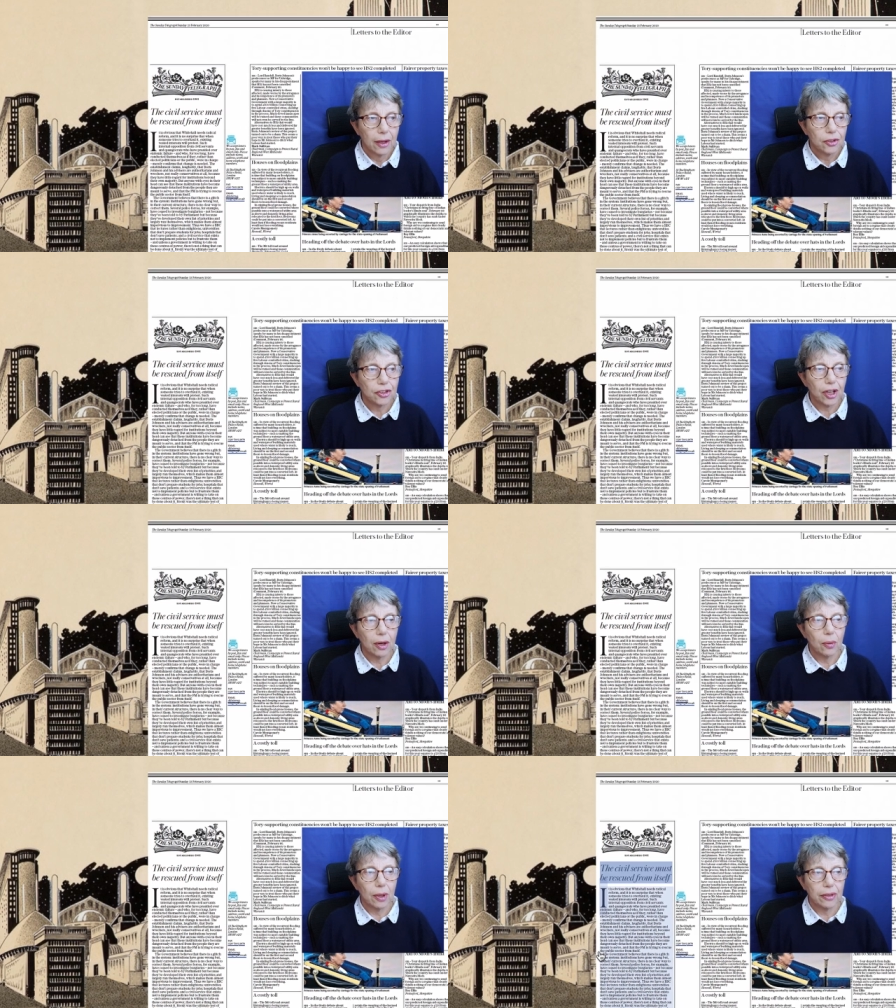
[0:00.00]

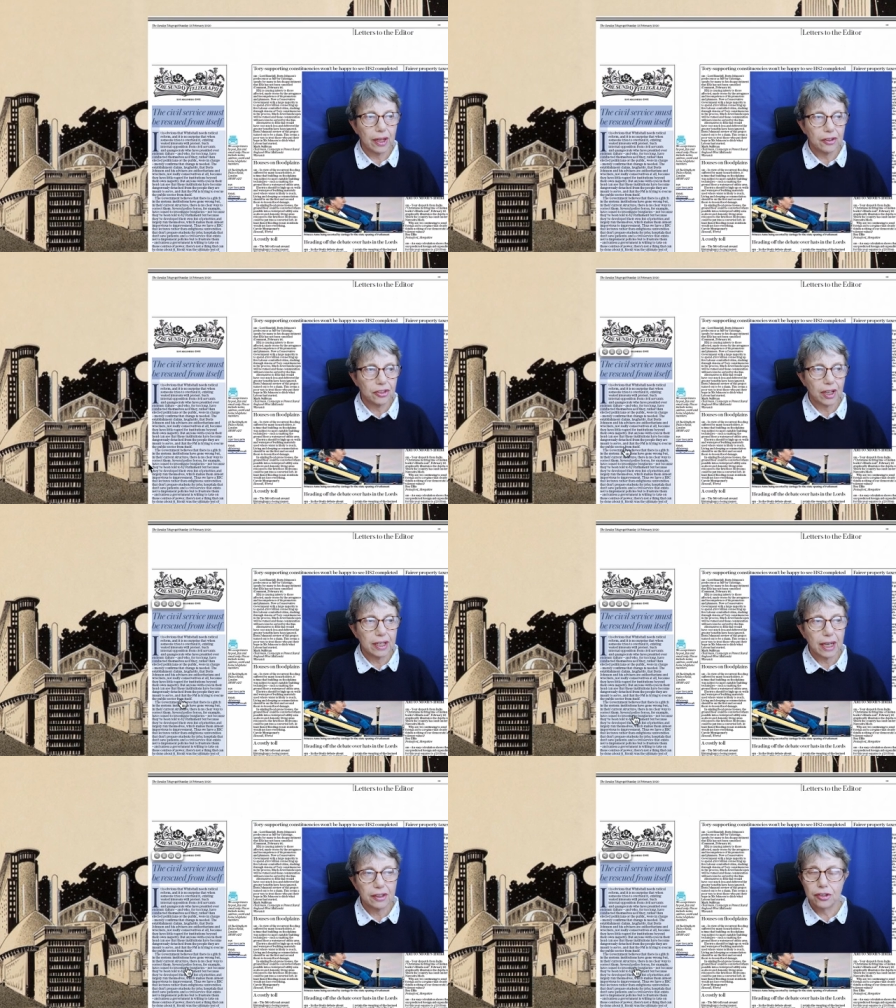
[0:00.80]
So there's
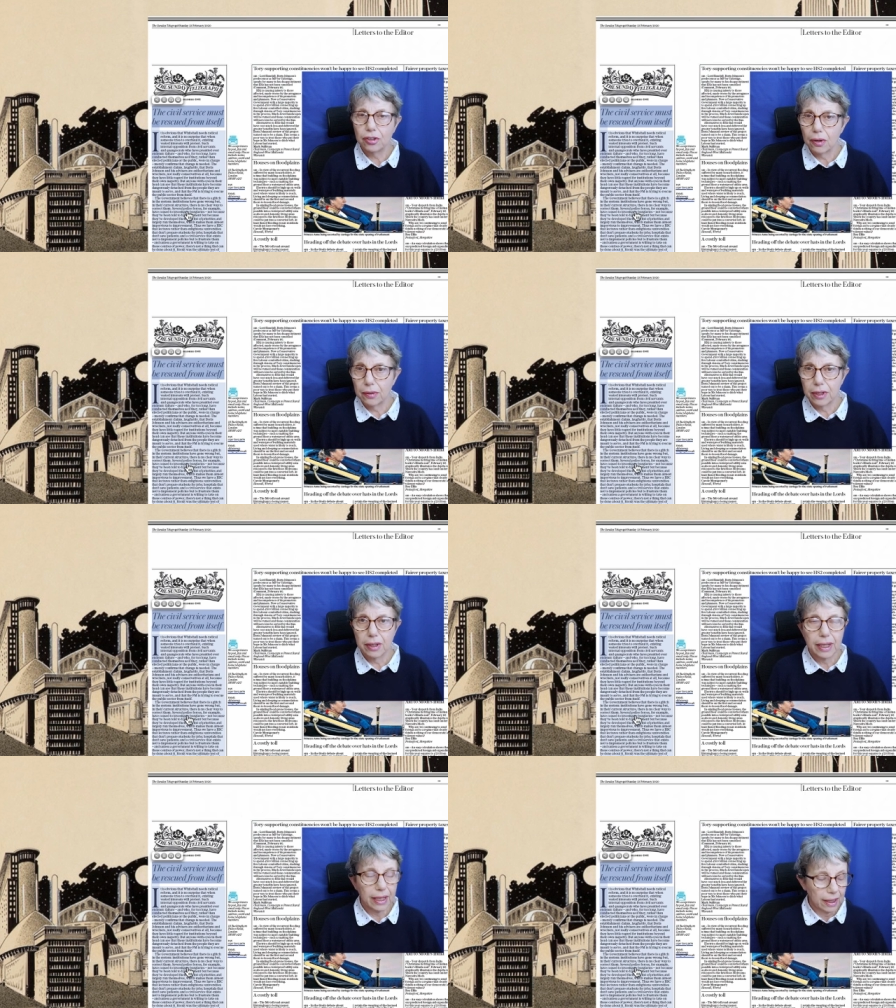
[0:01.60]
an
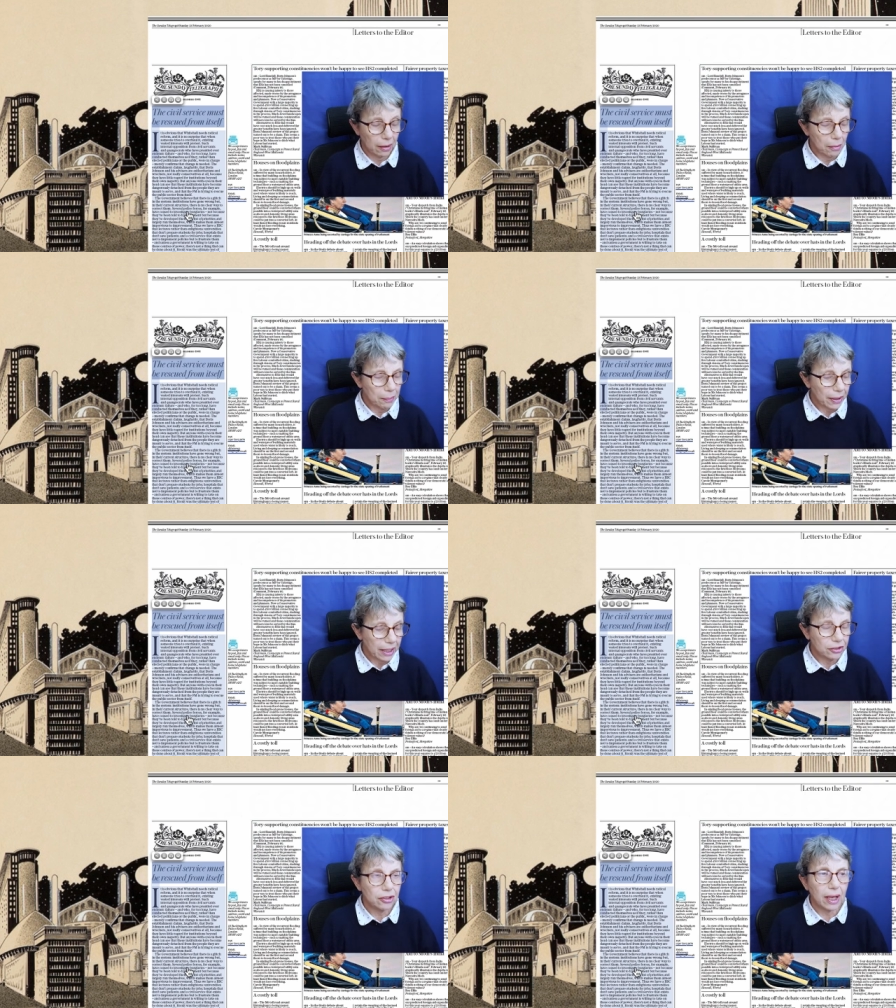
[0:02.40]
editorial here on
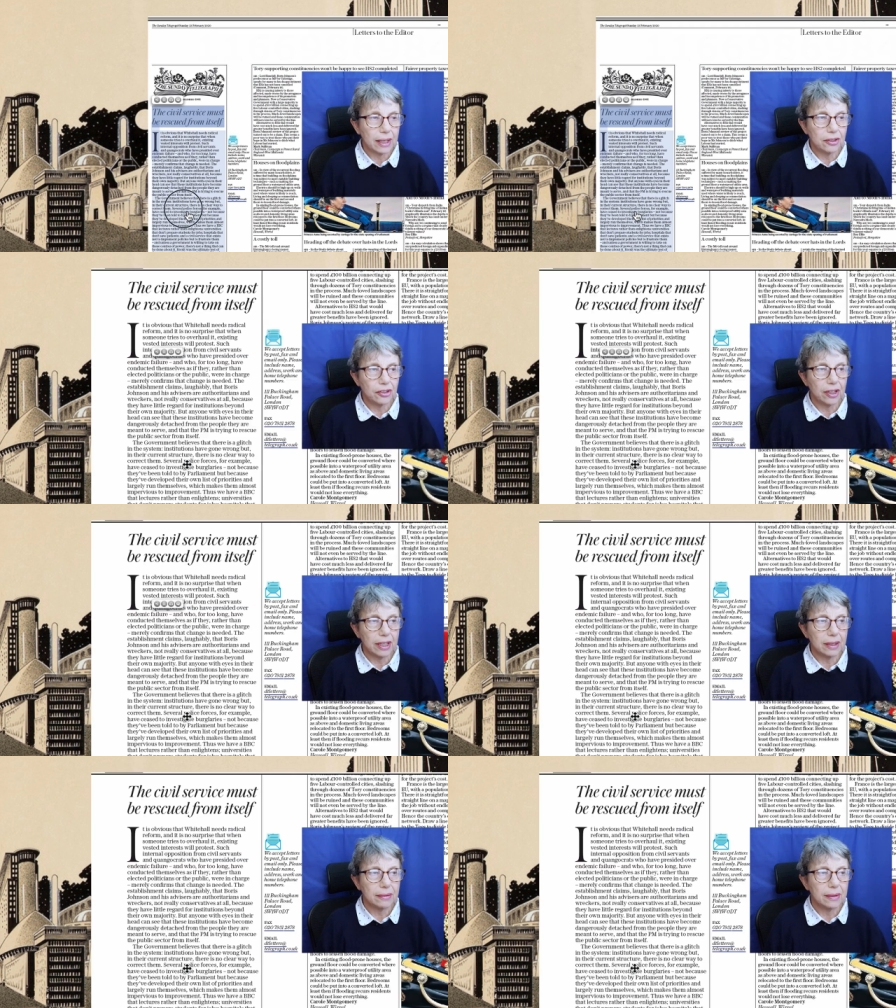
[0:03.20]
page
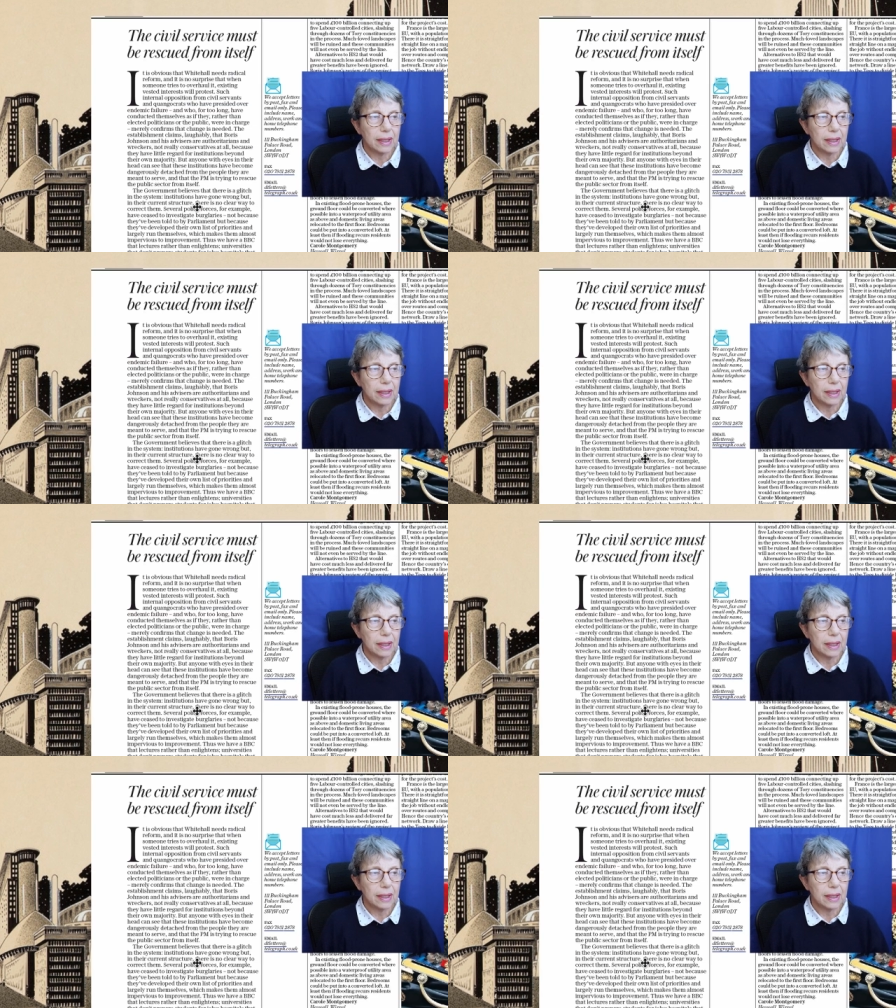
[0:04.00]
19.